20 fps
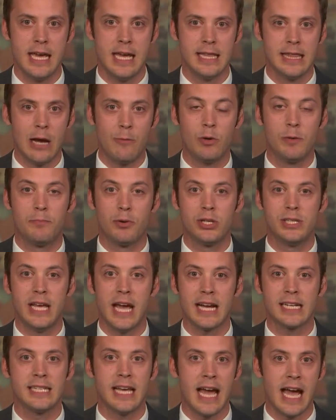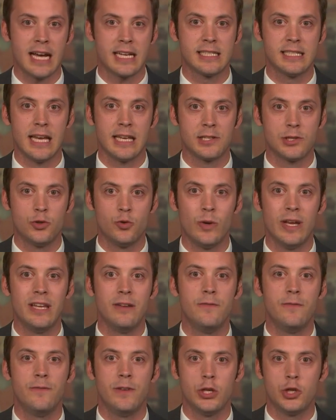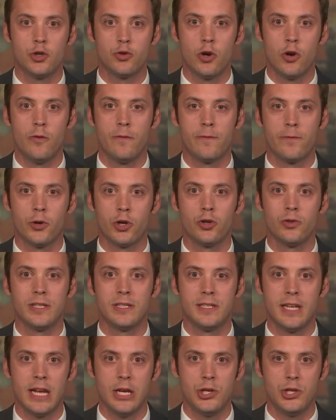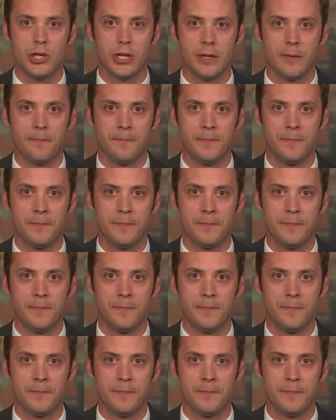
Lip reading: that would protect access to in vitro fertilization.